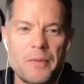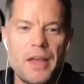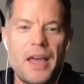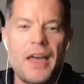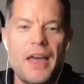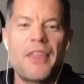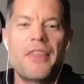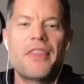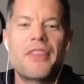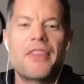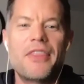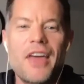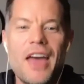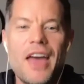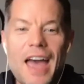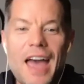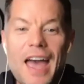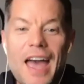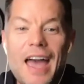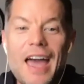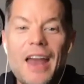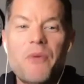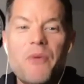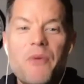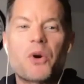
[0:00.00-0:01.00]
And
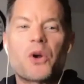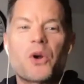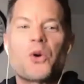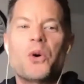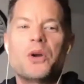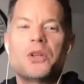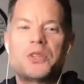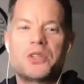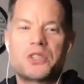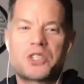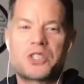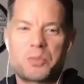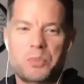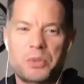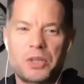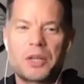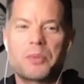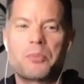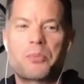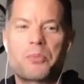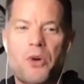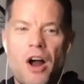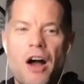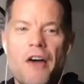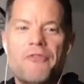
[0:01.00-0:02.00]
then we're going to
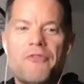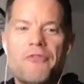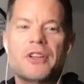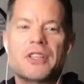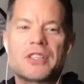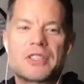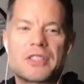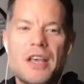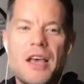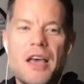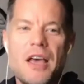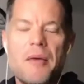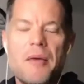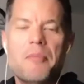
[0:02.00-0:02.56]
split profits